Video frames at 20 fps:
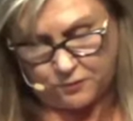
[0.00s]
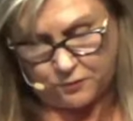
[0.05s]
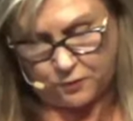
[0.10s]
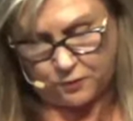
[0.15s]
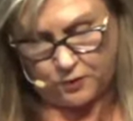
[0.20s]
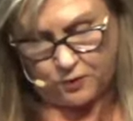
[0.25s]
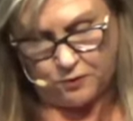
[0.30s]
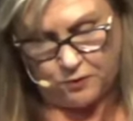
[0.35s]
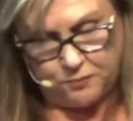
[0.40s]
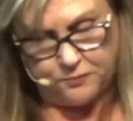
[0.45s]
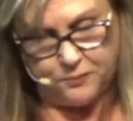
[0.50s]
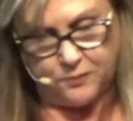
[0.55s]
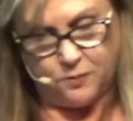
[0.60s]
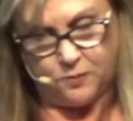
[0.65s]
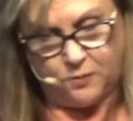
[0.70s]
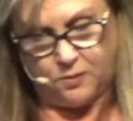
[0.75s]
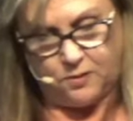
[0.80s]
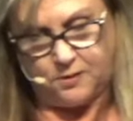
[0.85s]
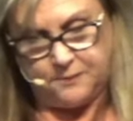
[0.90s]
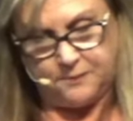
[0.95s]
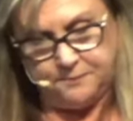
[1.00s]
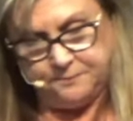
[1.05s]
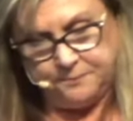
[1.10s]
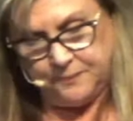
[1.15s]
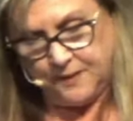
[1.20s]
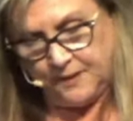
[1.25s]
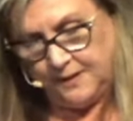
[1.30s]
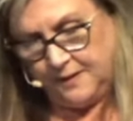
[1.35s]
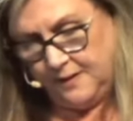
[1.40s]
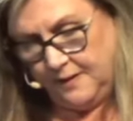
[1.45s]
404.
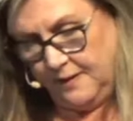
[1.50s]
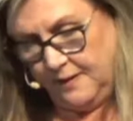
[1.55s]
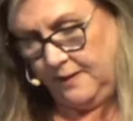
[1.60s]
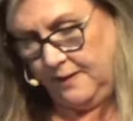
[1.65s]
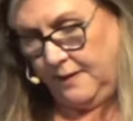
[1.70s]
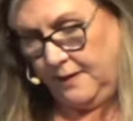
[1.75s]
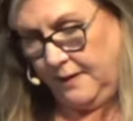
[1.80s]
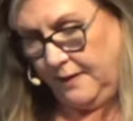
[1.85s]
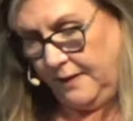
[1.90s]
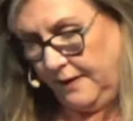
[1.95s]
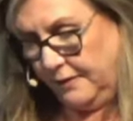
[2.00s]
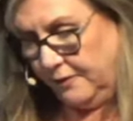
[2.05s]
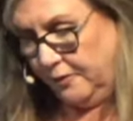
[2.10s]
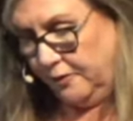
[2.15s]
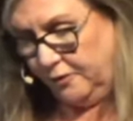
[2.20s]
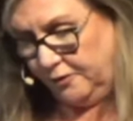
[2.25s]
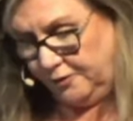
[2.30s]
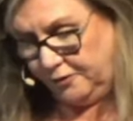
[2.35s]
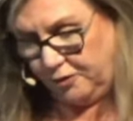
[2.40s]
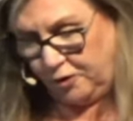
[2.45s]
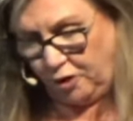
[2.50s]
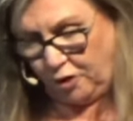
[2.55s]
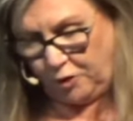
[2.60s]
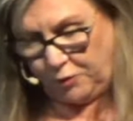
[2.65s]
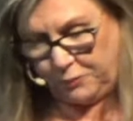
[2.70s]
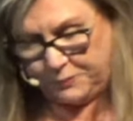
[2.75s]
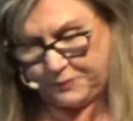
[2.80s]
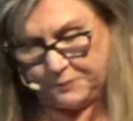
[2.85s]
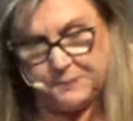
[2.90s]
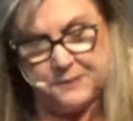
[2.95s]
And Ernest
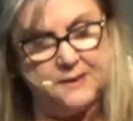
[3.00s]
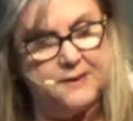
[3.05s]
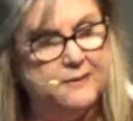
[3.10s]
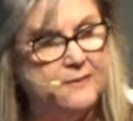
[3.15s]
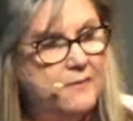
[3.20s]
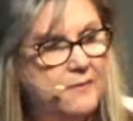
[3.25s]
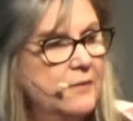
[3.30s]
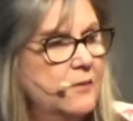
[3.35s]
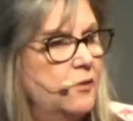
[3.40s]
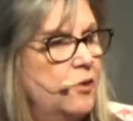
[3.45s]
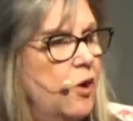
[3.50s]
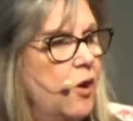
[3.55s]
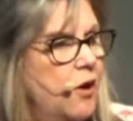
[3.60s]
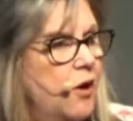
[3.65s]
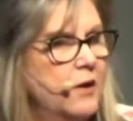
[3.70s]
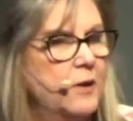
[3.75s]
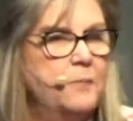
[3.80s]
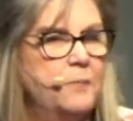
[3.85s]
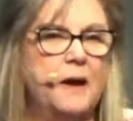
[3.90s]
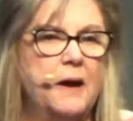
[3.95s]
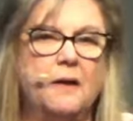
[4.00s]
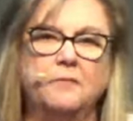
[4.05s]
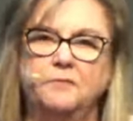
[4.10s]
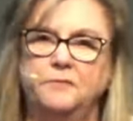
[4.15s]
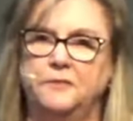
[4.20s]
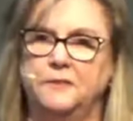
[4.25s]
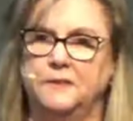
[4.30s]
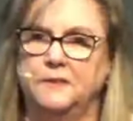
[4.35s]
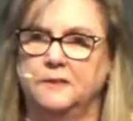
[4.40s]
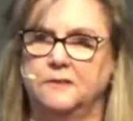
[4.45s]
Holmes begins to talk about
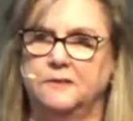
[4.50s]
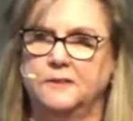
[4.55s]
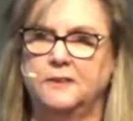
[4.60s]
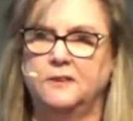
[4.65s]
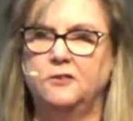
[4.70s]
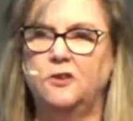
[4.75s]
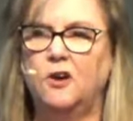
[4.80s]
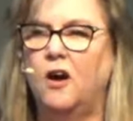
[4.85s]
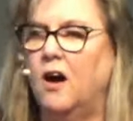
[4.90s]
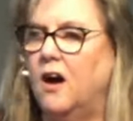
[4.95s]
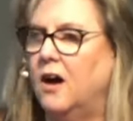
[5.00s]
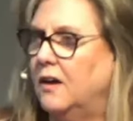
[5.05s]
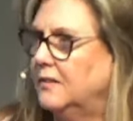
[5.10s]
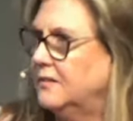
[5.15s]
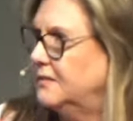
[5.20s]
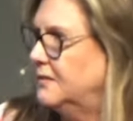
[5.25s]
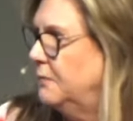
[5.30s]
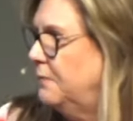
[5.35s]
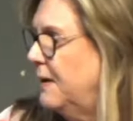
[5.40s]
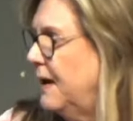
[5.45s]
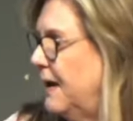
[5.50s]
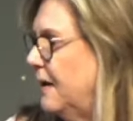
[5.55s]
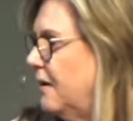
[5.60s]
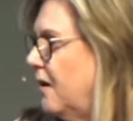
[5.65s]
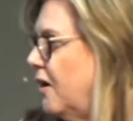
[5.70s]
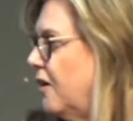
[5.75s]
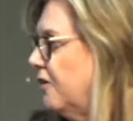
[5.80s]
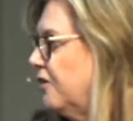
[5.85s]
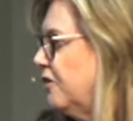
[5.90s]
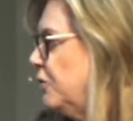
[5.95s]
fear. He talks about
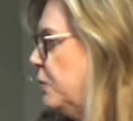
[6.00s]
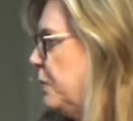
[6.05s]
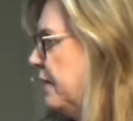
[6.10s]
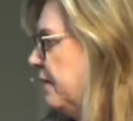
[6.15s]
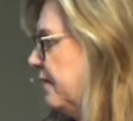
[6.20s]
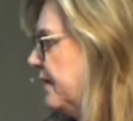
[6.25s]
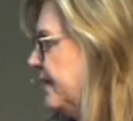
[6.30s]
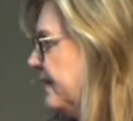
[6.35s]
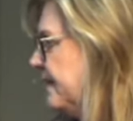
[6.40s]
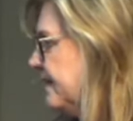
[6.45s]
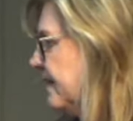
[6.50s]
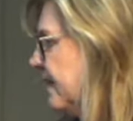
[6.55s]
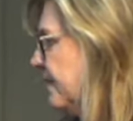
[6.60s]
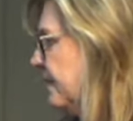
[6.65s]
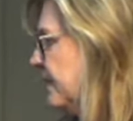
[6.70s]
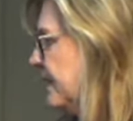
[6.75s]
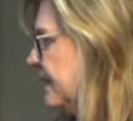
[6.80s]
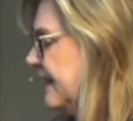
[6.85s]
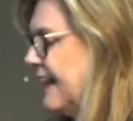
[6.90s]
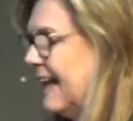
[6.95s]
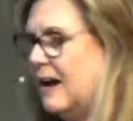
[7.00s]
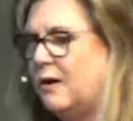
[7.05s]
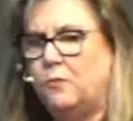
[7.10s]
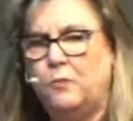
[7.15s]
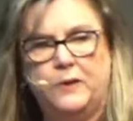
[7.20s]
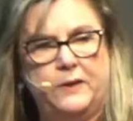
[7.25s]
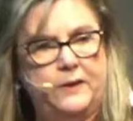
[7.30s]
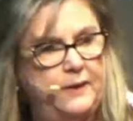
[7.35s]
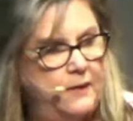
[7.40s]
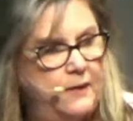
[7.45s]
our experience of it and how
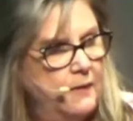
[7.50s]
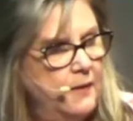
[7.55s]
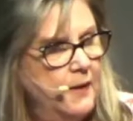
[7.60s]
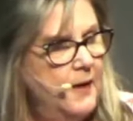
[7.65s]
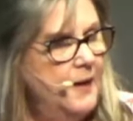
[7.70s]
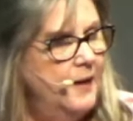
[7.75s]
we can